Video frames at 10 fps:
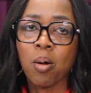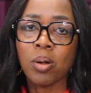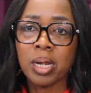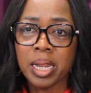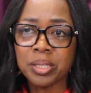
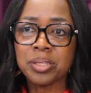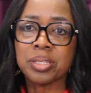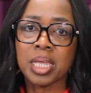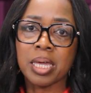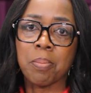Let's
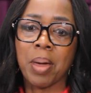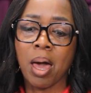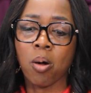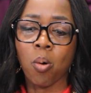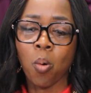think
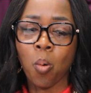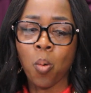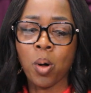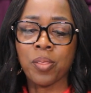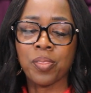about
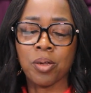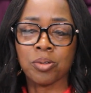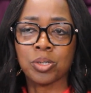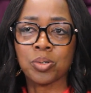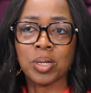what they're
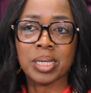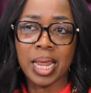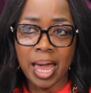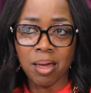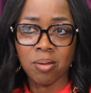doing
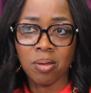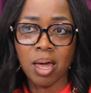now.